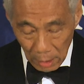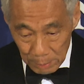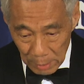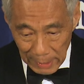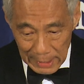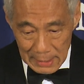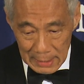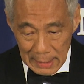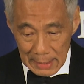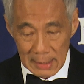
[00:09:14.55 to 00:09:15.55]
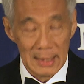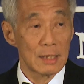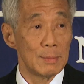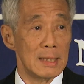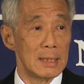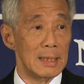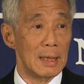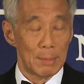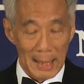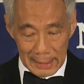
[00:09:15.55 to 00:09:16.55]
compromises and adjustments in
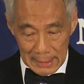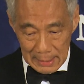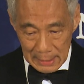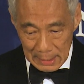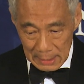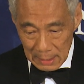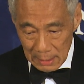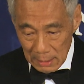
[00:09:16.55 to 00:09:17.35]
their practices,